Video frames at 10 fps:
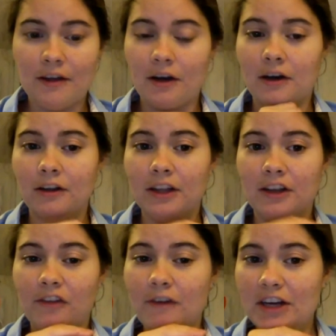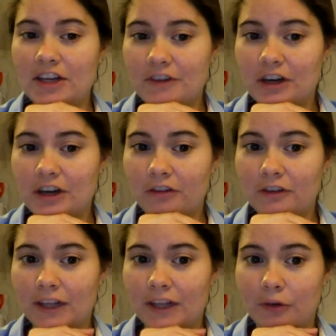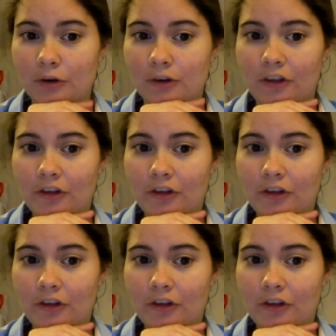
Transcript: It's very difficult for landlords